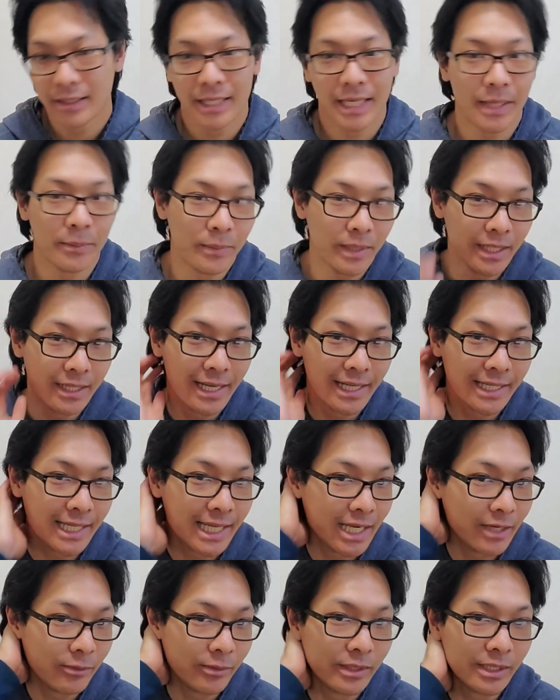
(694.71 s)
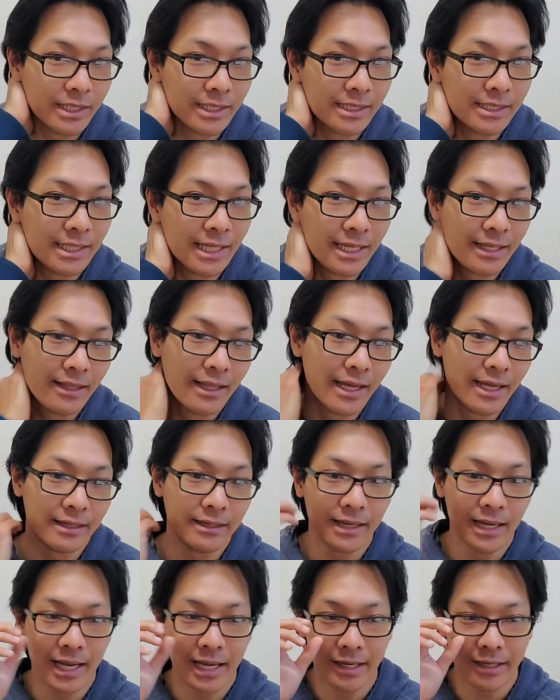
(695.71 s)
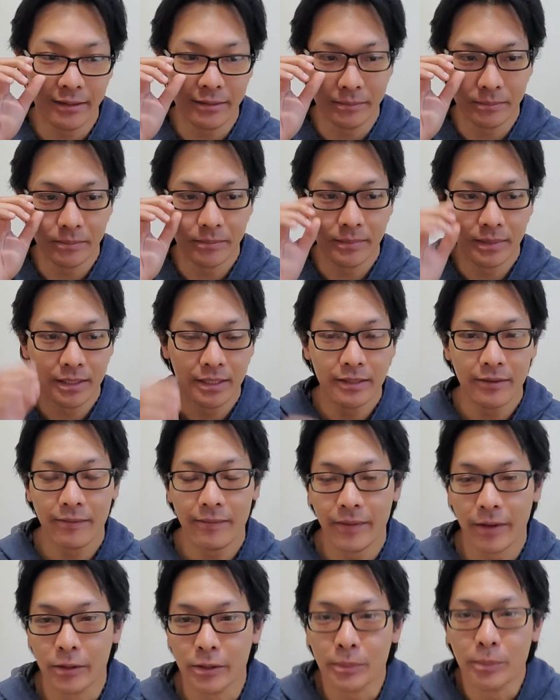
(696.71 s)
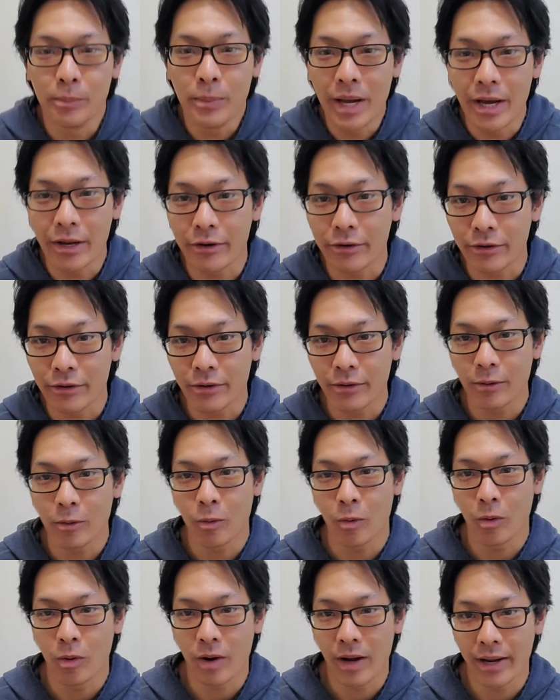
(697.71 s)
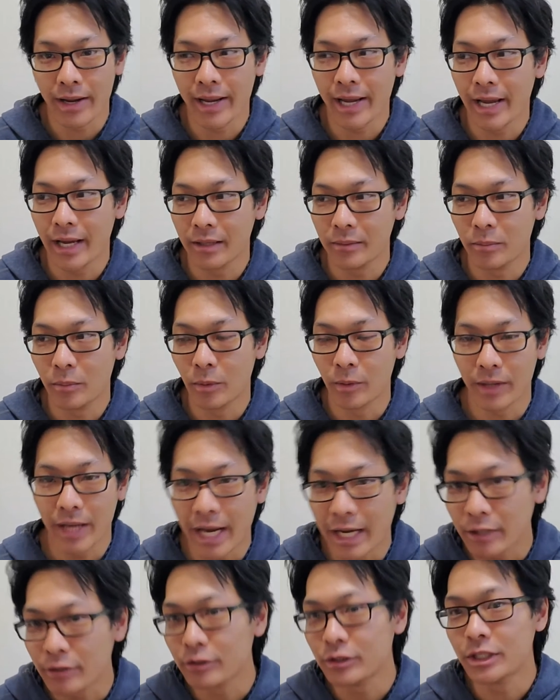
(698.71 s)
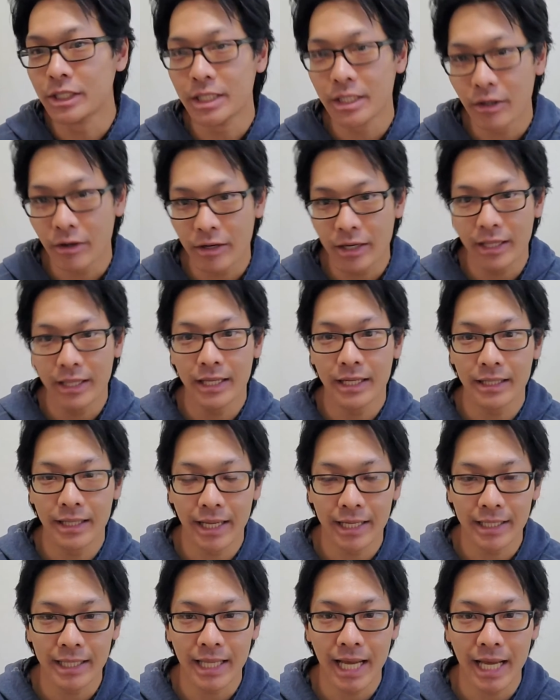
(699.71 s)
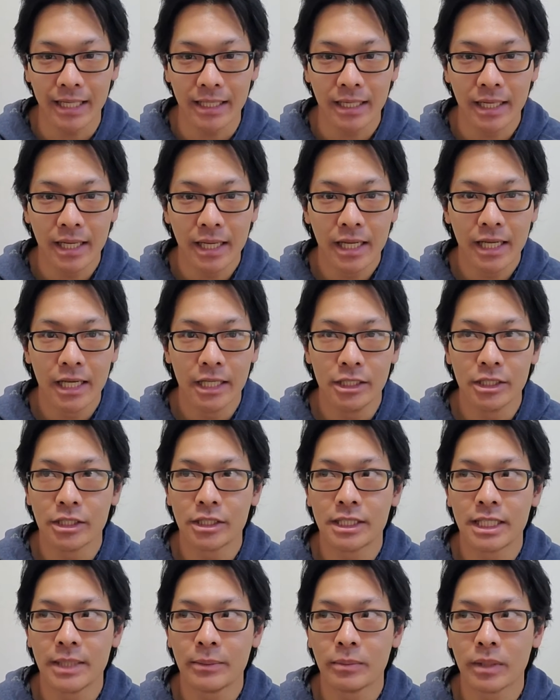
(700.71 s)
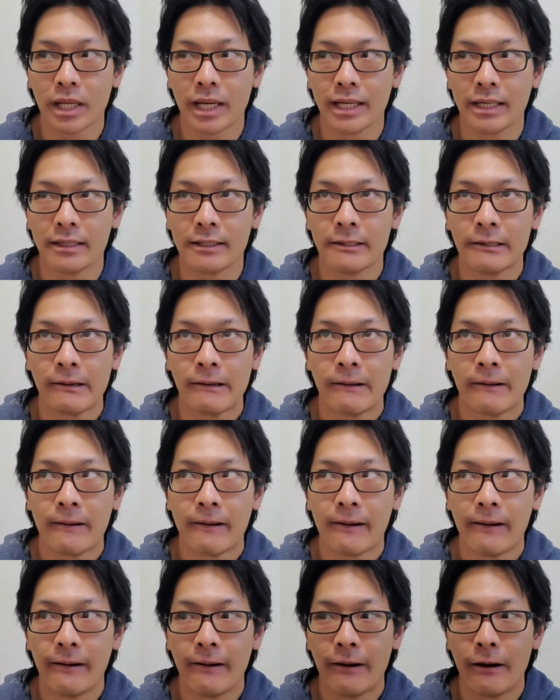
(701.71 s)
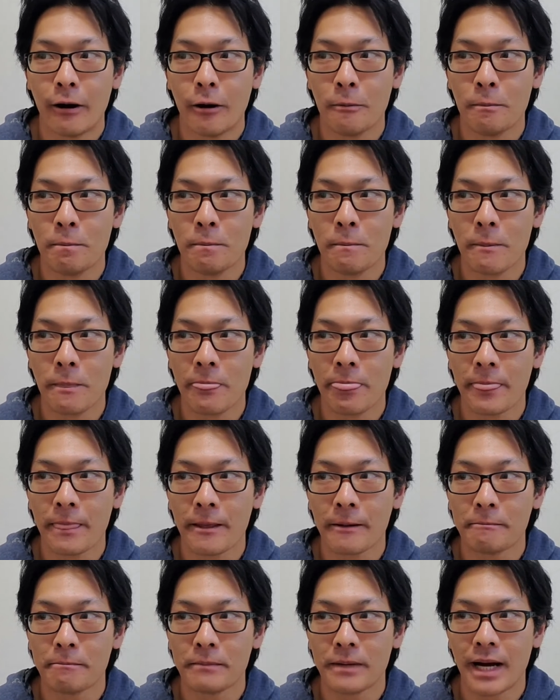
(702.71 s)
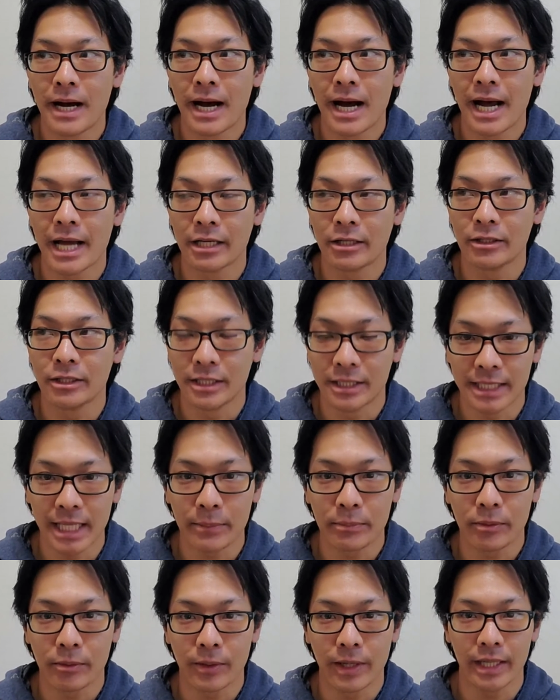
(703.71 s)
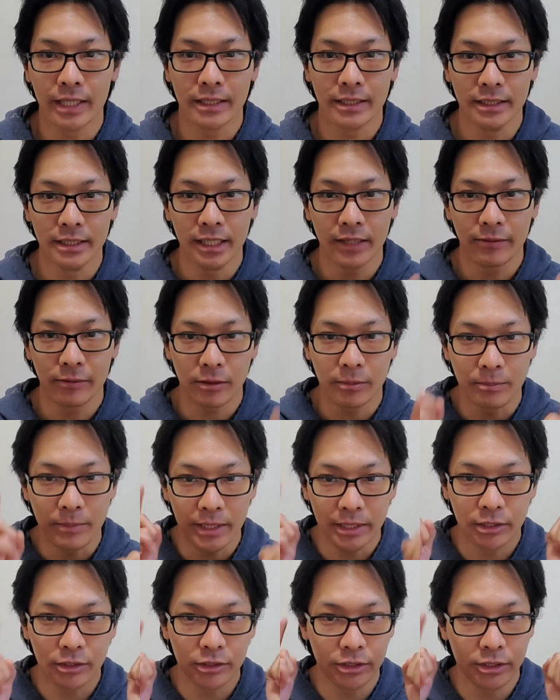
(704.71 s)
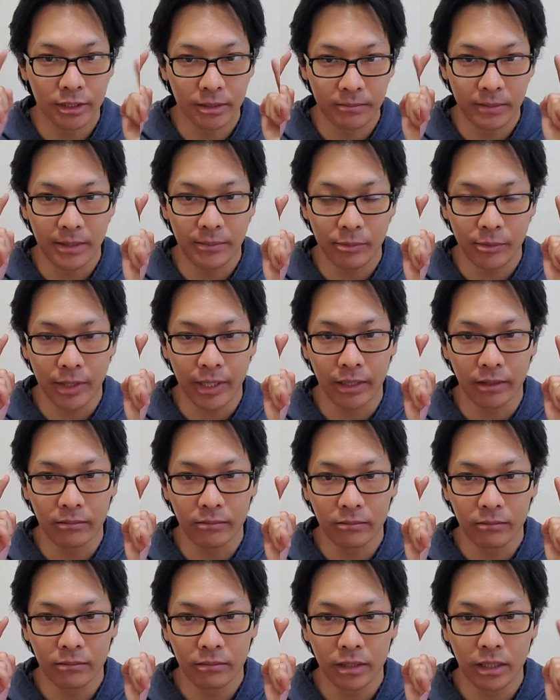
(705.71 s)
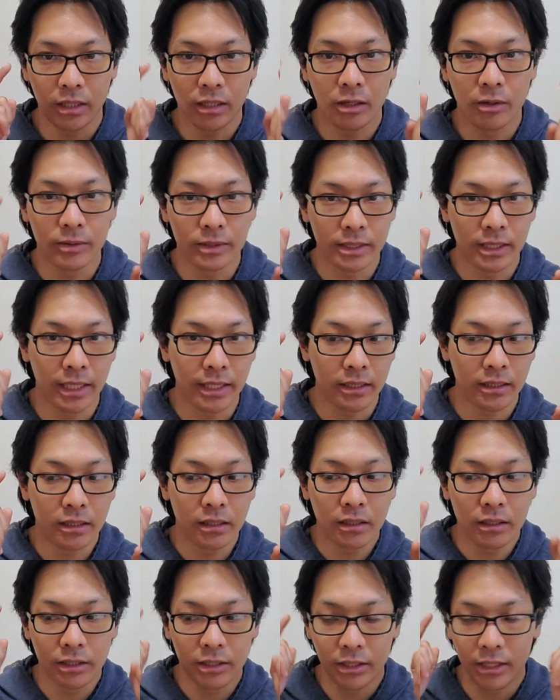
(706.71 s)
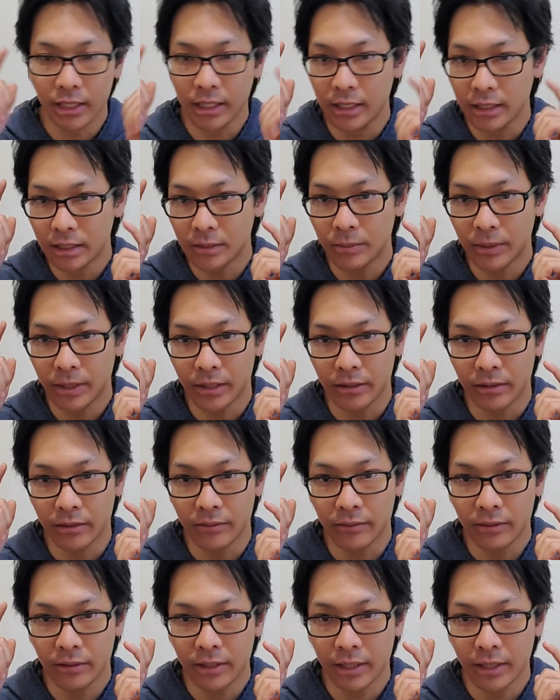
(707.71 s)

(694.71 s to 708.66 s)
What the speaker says: I can't really say that I felt better or I had more energy or anything like that. It just seemed like I could separate different messages in my brain. It's like you need to spin